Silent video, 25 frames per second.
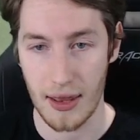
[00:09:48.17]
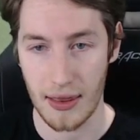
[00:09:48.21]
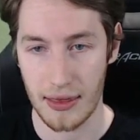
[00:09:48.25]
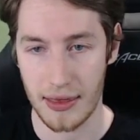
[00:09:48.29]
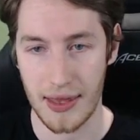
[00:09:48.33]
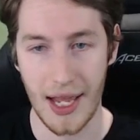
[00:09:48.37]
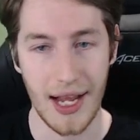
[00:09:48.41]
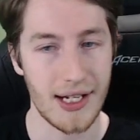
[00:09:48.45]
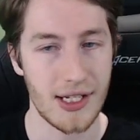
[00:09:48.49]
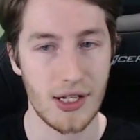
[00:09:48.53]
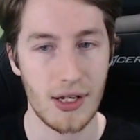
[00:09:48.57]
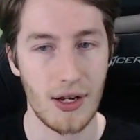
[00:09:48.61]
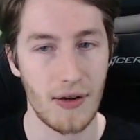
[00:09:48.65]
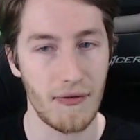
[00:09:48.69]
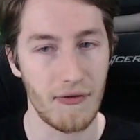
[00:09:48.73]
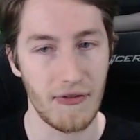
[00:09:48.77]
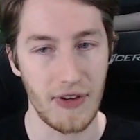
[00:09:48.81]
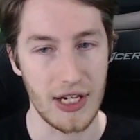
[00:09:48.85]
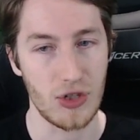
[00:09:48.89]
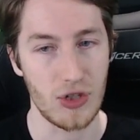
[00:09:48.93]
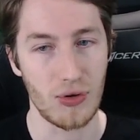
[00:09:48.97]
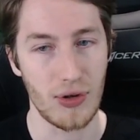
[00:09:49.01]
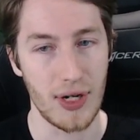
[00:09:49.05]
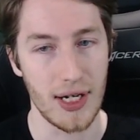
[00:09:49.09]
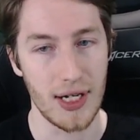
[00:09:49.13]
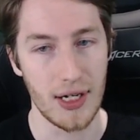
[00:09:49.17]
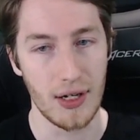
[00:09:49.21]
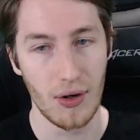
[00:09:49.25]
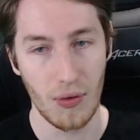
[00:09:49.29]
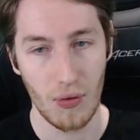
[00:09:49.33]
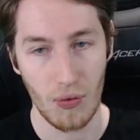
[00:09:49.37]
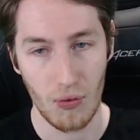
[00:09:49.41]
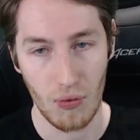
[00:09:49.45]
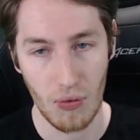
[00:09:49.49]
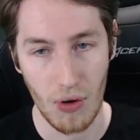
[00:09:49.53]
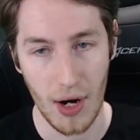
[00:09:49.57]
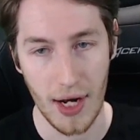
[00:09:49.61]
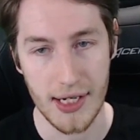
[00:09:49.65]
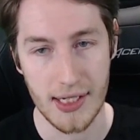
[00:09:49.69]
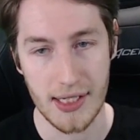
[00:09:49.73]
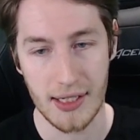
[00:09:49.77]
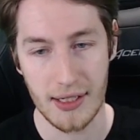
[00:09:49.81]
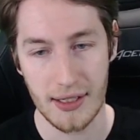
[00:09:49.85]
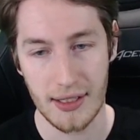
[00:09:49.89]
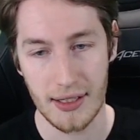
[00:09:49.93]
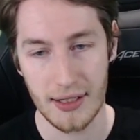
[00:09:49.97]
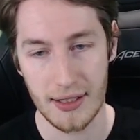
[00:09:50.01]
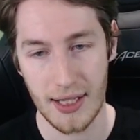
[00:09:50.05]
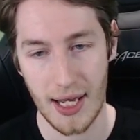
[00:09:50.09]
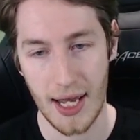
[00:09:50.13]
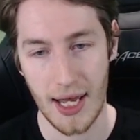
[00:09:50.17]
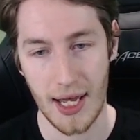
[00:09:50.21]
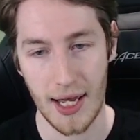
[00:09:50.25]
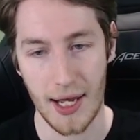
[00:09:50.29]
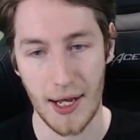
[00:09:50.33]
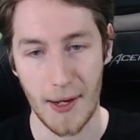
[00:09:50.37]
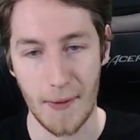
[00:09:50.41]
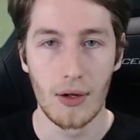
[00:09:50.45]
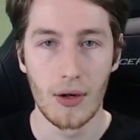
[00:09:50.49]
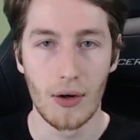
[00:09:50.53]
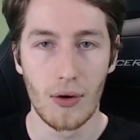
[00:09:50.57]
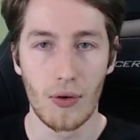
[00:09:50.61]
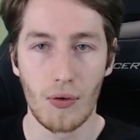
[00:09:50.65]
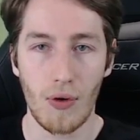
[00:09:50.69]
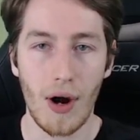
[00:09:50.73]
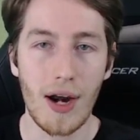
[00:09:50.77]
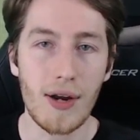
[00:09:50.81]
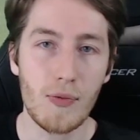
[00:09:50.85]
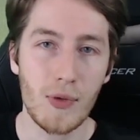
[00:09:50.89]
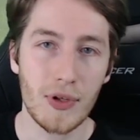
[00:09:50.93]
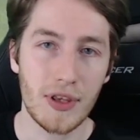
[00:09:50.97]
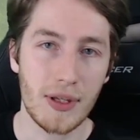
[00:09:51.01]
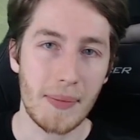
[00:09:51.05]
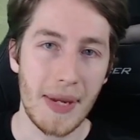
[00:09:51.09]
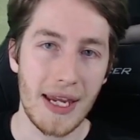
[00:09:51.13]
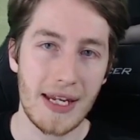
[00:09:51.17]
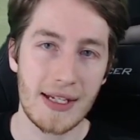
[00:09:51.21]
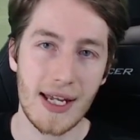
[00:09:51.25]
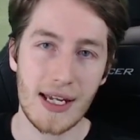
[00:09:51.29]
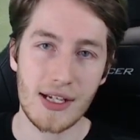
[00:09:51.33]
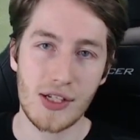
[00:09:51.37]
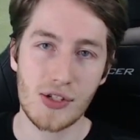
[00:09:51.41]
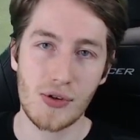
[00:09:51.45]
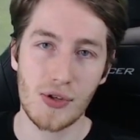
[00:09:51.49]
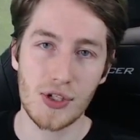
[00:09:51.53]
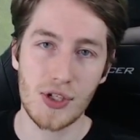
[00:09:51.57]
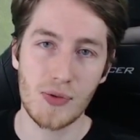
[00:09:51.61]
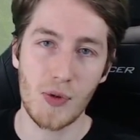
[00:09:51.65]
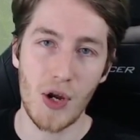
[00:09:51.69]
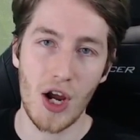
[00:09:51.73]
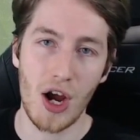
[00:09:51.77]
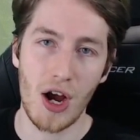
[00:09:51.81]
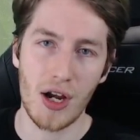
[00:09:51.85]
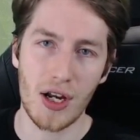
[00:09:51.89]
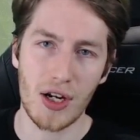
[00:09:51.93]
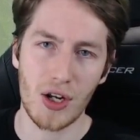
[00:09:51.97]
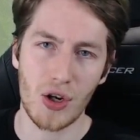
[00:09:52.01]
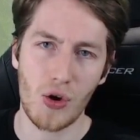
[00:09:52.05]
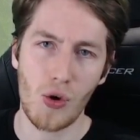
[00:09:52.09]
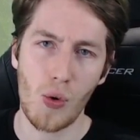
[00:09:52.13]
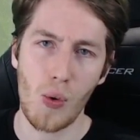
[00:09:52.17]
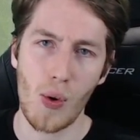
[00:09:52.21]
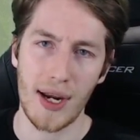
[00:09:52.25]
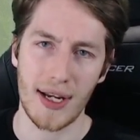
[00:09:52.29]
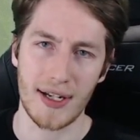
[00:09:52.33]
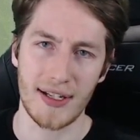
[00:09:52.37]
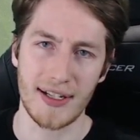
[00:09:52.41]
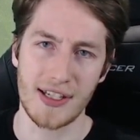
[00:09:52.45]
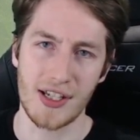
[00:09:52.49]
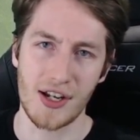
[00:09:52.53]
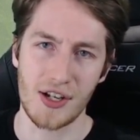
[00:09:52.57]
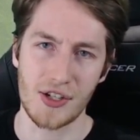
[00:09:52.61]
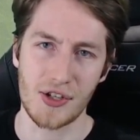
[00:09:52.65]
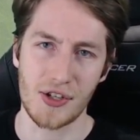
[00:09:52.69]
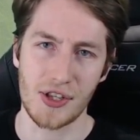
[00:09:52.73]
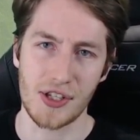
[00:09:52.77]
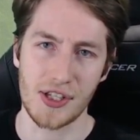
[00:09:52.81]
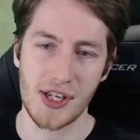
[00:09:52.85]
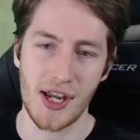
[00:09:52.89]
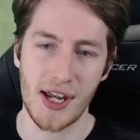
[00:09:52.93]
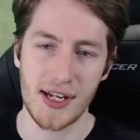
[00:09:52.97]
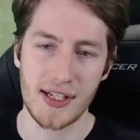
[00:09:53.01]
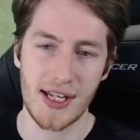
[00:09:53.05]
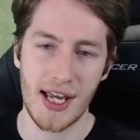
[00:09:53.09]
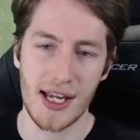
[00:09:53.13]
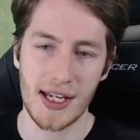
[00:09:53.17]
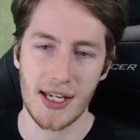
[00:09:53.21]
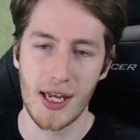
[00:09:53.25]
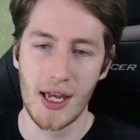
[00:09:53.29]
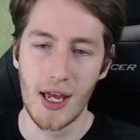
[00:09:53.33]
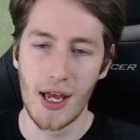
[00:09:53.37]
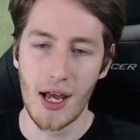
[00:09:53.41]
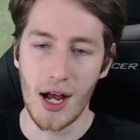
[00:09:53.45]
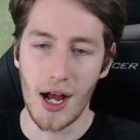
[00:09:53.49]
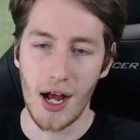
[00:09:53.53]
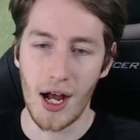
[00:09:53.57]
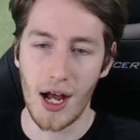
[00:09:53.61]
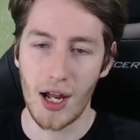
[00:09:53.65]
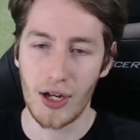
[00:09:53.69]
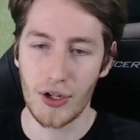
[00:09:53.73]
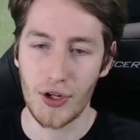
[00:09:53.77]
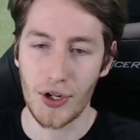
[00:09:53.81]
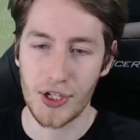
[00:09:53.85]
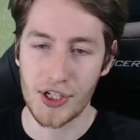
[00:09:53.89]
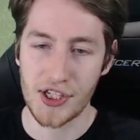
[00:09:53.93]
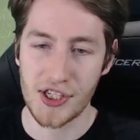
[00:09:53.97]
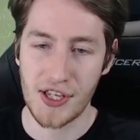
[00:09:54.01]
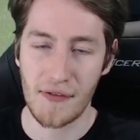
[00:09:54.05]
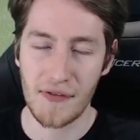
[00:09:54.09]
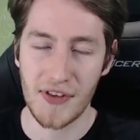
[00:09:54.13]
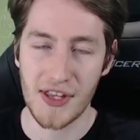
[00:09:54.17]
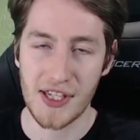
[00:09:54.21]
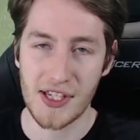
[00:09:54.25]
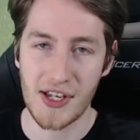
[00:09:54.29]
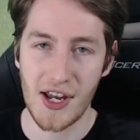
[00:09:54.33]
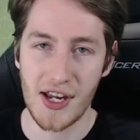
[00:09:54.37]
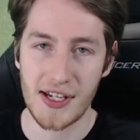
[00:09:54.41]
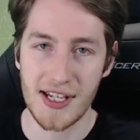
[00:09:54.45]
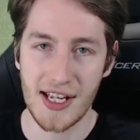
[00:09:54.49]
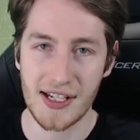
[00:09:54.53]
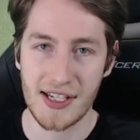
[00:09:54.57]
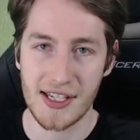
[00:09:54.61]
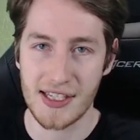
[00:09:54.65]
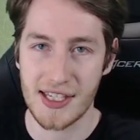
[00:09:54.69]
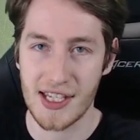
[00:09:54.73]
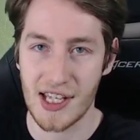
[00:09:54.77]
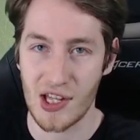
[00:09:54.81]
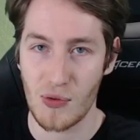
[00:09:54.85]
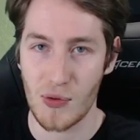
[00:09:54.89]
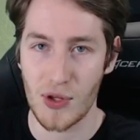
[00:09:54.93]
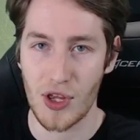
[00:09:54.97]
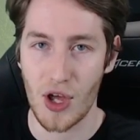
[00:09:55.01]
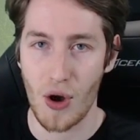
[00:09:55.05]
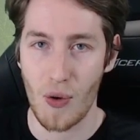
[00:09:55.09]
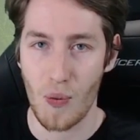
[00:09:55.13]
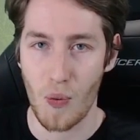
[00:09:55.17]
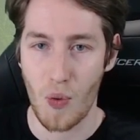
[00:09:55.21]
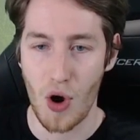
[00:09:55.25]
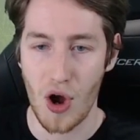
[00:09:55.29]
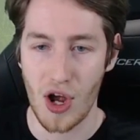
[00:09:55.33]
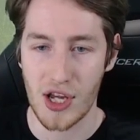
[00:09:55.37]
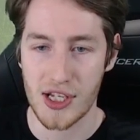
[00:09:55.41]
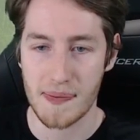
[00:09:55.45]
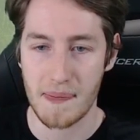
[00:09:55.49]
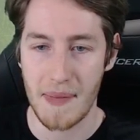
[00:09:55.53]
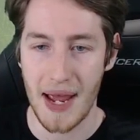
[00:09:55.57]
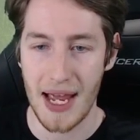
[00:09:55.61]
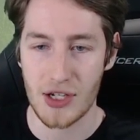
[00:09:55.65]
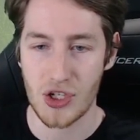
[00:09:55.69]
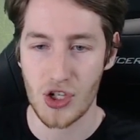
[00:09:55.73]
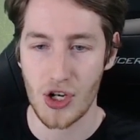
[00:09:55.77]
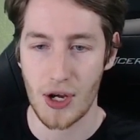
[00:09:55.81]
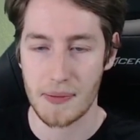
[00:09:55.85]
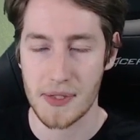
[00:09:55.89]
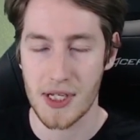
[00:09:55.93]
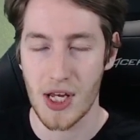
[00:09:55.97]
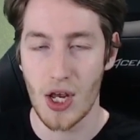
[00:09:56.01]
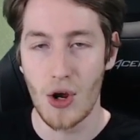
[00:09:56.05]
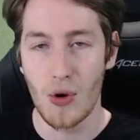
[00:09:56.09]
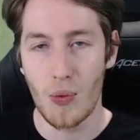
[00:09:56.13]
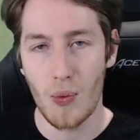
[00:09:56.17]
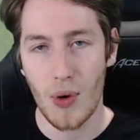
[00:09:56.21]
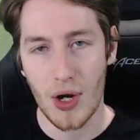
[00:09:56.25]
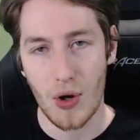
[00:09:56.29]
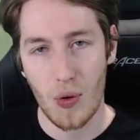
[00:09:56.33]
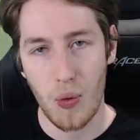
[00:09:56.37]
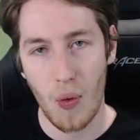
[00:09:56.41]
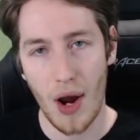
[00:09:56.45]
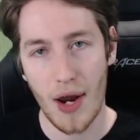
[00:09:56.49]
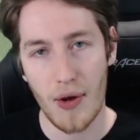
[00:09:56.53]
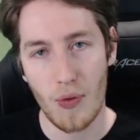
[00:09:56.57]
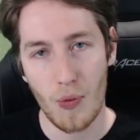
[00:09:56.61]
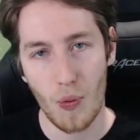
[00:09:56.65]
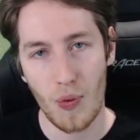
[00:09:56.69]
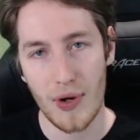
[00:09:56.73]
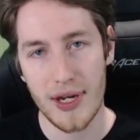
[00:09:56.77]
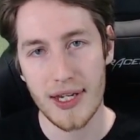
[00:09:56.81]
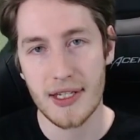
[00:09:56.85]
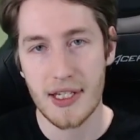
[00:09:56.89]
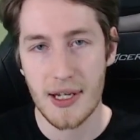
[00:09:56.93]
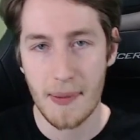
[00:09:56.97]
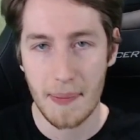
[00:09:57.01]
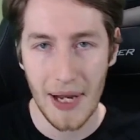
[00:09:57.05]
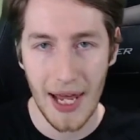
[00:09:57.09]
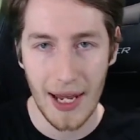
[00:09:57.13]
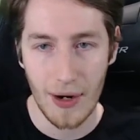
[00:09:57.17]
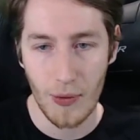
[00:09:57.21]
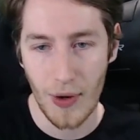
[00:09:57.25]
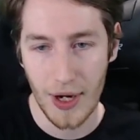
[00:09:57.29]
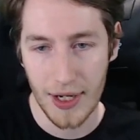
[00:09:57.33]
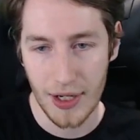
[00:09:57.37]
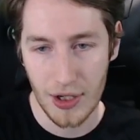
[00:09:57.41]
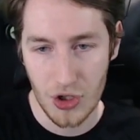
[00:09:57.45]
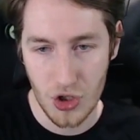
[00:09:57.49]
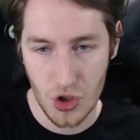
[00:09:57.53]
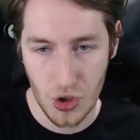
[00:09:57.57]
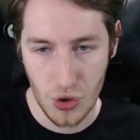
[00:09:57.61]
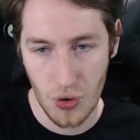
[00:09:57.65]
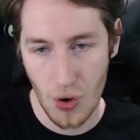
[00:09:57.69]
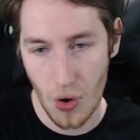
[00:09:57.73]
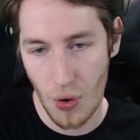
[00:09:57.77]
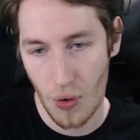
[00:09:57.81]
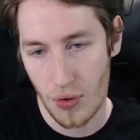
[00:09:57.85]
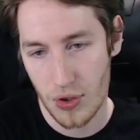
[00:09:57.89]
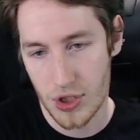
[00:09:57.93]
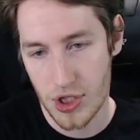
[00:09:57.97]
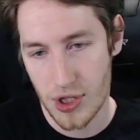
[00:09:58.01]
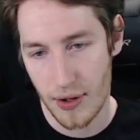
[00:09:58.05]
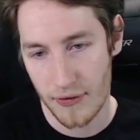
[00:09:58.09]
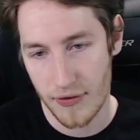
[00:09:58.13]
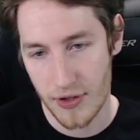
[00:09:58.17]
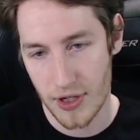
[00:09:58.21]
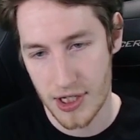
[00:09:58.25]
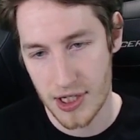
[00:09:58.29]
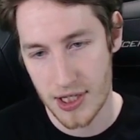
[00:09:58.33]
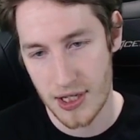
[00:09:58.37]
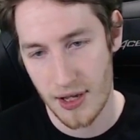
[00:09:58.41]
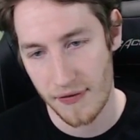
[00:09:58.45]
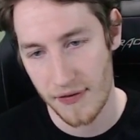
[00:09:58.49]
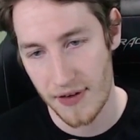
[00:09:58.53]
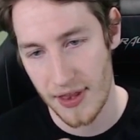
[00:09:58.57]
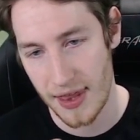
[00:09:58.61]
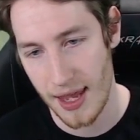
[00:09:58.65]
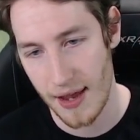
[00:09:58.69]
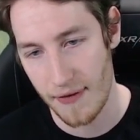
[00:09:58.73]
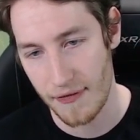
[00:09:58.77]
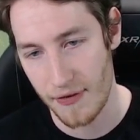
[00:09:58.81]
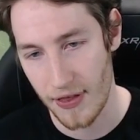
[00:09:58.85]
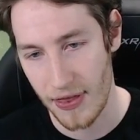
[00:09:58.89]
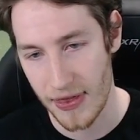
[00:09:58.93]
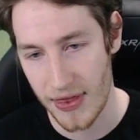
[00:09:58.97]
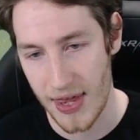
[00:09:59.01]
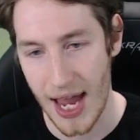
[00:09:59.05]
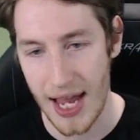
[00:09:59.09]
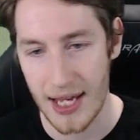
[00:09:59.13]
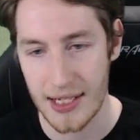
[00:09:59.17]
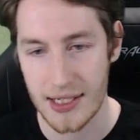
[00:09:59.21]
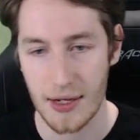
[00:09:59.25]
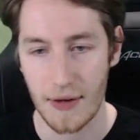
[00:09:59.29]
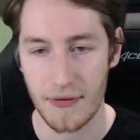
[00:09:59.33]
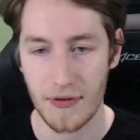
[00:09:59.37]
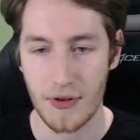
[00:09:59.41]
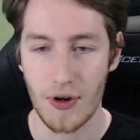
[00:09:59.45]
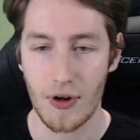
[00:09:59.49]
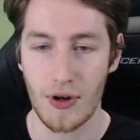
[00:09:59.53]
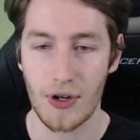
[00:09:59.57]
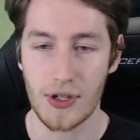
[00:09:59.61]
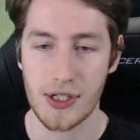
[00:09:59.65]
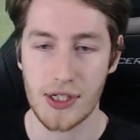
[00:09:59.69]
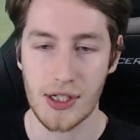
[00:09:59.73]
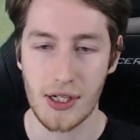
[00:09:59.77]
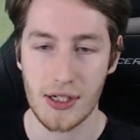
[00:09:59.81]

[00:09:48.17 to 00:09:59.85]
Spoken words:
That's victory right there. Right, with the main deck sorted, we are going to quickly touch on the side deck. A lot of stuff in the side deck to deal with our worst matchups. We're quite weak to black-white control, so I've got stuff in there for that. I've got